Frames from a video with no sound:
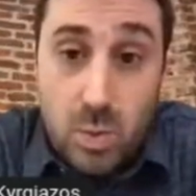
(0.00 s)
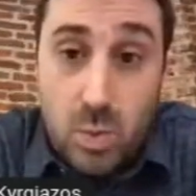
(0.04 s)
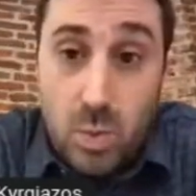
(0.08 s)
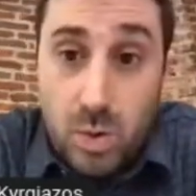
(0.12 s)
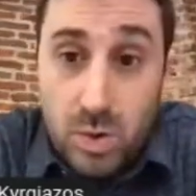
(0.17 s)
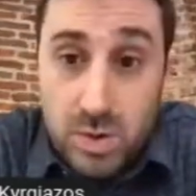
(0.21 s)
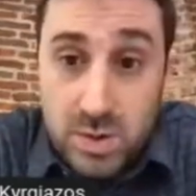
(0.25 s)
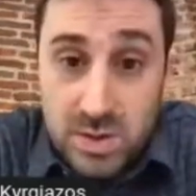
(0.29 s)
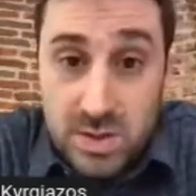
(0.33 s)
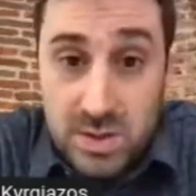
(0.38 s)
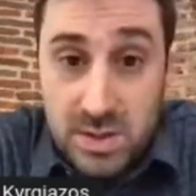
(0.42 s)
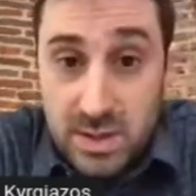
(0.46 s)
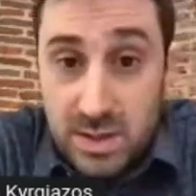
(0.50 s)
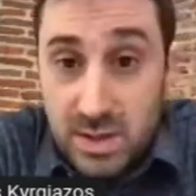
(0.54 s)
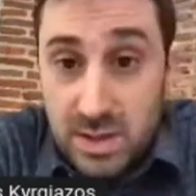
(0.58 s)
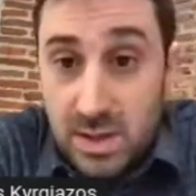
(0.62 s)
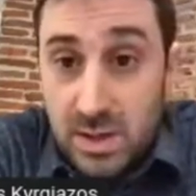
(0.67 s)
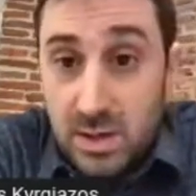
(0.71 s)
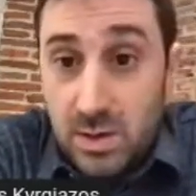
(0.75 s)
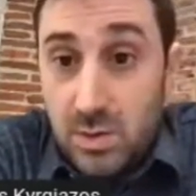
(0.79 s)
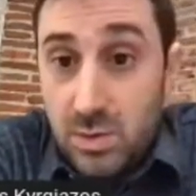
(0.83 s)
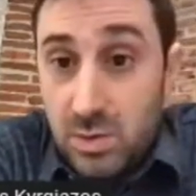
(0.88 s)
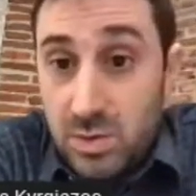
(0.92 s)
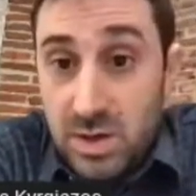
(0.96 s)
was
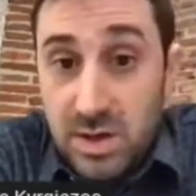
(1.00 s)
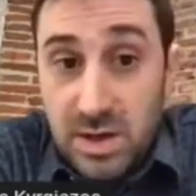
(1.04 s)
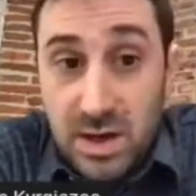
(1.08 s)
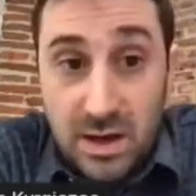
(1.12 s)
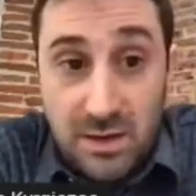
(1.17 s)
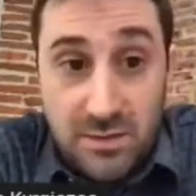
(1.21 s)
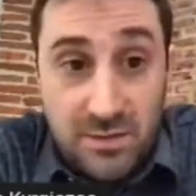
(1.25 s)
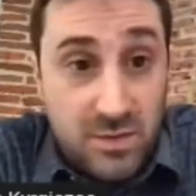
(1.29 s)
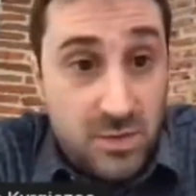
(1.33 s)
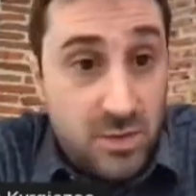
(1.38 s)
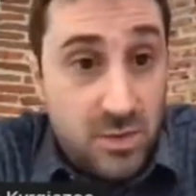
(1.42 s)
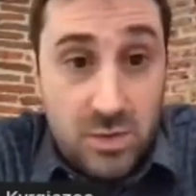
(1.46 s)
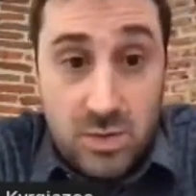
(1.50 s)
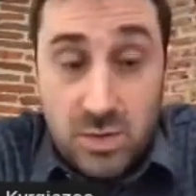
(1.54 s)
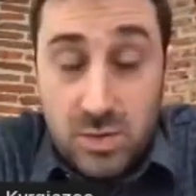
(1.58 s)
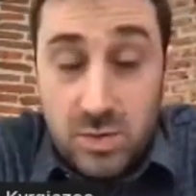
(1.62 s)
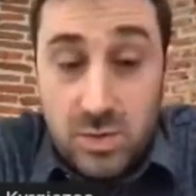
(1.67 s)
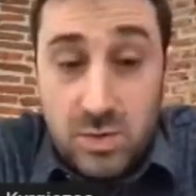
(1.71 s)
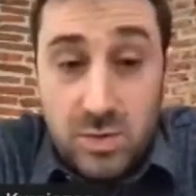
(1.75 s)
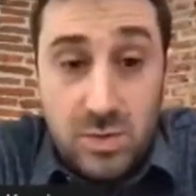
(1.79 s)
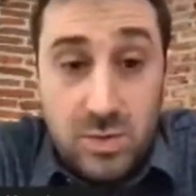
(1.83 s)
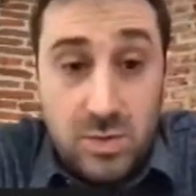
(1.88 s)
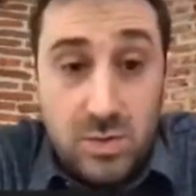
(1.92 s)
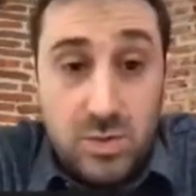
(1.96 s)
good enough
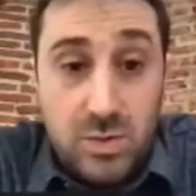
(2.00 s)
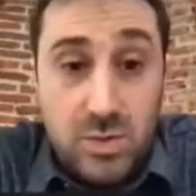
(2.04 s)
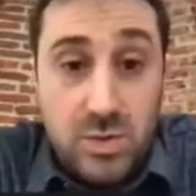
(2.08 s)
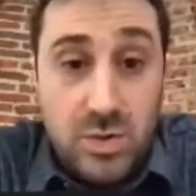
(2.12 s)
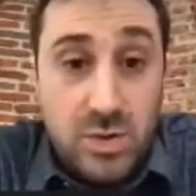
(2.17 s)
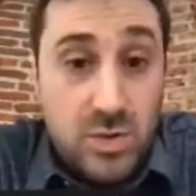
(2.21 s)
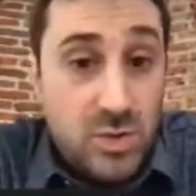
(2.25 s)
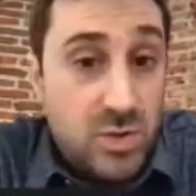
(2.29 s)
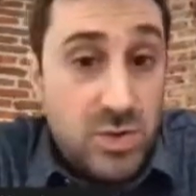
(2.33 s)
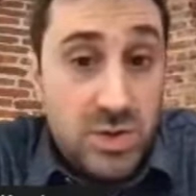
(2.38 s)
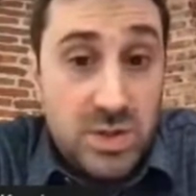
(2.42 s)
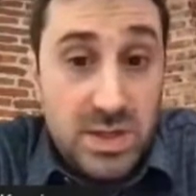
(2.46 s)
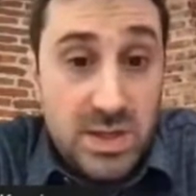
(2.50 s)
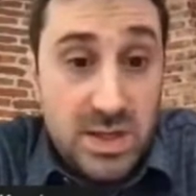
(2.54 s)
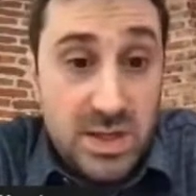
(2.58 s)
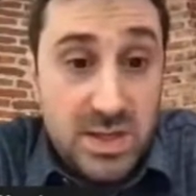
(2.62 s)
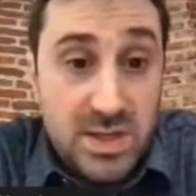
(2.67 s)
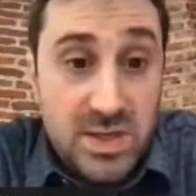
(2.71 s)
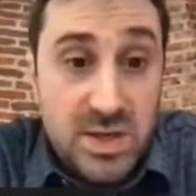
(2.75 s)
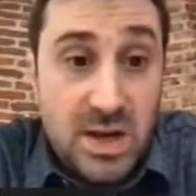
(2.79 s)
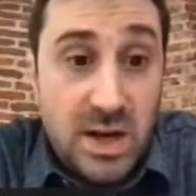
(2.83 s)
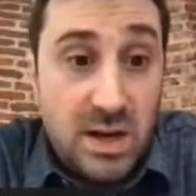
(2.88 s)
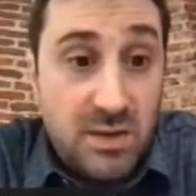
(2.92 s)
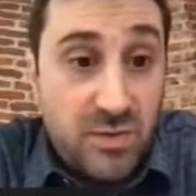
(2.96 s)
to use in
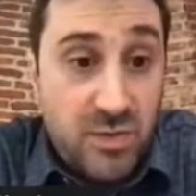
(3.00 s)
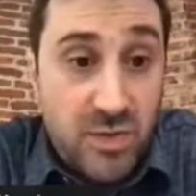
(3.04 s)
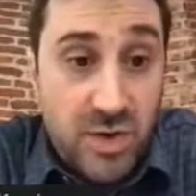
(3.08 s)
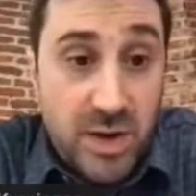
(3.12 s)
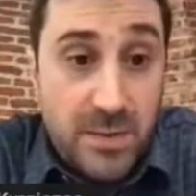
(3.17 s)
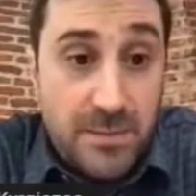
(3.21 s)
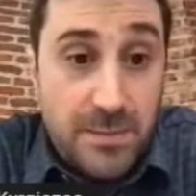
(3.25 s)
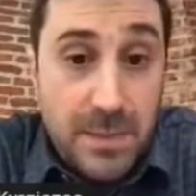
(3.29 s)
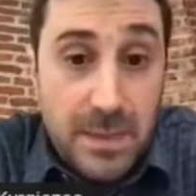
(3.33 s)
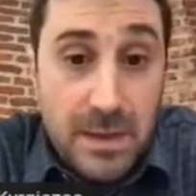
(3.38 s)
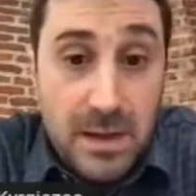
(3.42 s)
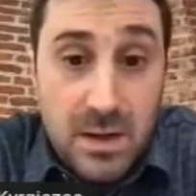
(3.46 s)
each country.